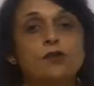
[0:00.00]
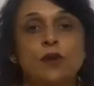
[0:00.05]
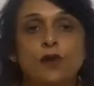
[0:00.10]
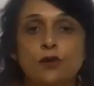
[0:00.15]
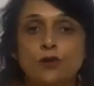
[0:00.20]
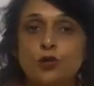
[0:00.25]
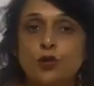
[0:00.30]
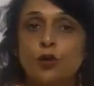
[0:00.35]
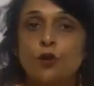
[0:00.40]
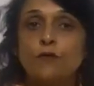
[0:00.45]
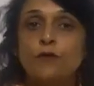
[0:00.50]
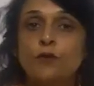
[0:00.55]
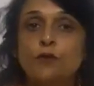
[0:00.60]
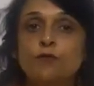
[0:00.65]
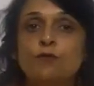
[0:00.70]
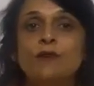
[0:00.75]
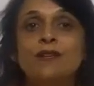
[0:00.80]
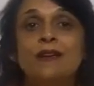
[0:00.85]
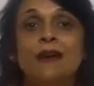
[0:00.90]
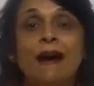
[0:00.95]
structure of
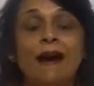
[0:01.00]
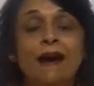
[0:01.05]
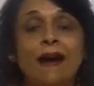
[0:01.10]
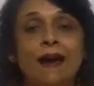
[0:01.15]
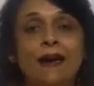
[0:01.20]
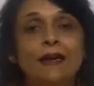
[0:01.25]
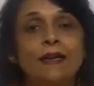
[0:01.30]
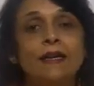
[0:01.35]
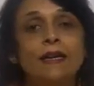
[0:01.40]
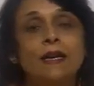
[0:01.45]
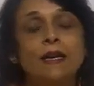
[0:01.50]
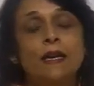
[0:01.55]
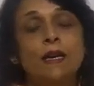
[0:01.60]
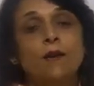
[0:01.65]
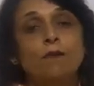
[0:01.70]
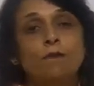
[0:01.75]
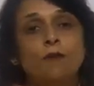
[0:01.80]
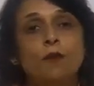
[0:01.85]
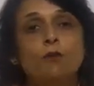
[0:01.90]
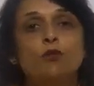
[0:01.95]
human heart,
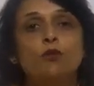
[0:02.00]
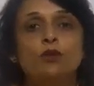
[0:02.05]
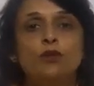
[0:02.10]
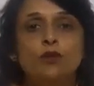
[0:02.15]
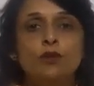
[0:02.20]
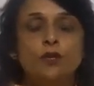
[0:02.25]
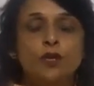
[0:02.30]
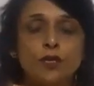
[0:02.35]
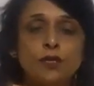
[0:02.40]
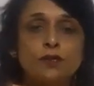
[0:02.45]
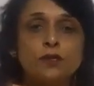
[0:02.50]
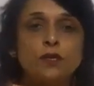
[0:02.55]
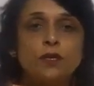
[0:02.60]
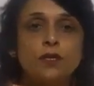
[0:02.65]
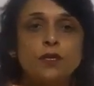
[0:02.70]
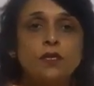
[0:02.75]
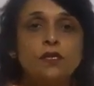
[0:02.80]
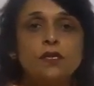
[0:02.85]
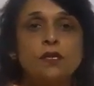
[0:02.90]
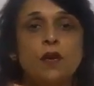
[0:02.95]
we would
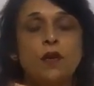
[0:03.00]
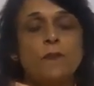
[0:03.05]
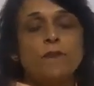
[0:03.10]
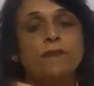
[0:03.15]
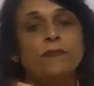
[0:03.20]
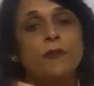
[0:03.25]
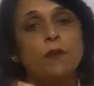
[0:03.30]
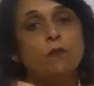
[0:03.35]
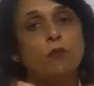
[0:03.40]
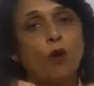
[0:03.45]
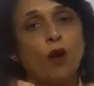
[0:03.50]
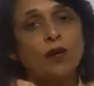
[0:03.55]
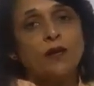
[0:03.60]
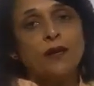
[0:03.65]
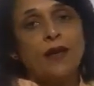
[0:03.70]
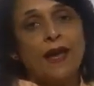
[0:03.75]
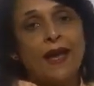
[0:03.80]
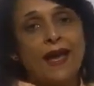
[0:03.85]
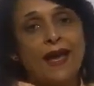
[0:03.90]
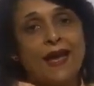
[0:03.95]
discuss what
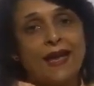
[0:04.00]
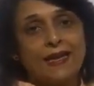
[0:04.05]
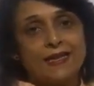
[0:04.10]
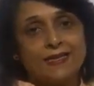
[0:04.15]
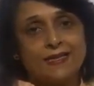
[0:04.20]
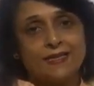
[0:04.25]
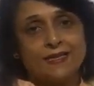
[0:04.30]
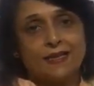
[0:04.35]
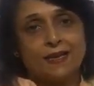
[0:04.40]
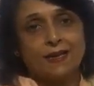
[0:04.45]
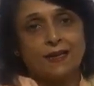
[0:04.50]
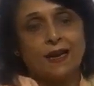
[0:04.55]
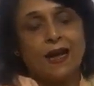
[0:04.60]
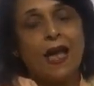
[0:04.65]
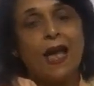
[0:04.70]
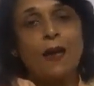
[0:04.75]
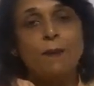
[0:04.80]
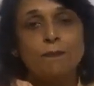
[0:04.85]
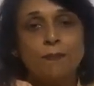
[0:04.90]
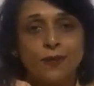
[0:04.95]
has uh,
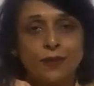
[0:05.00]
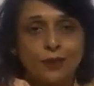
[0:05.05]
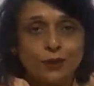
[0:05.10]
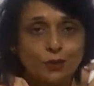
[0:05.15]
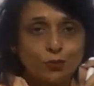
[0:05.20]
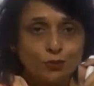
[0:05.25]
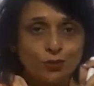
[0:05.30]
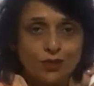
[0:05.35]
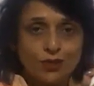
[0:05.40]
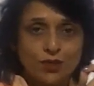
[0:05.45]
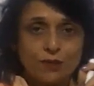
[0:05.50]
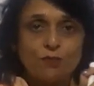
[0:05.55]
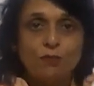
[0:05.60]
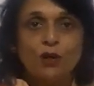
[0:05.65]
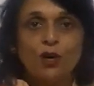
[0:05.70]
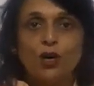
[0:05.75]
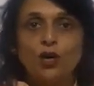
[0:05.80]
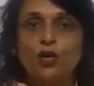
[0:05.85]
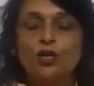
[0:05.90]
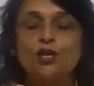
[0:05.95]
happened to this
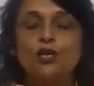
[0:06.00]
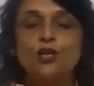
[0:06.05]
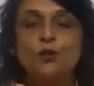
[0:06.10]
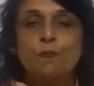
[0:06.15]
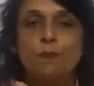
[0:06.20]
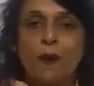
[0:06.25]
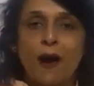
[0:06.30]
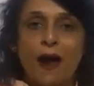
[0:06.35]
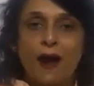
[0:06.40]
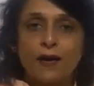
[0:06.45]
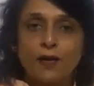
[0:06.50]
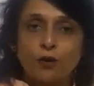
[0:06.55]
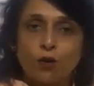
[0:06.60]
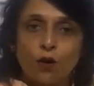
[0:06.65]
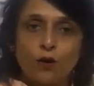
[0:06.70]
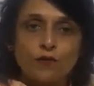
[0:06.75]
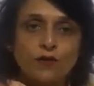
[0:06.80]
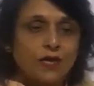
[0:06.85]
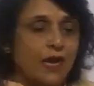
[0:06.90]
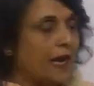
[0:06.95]
merged part of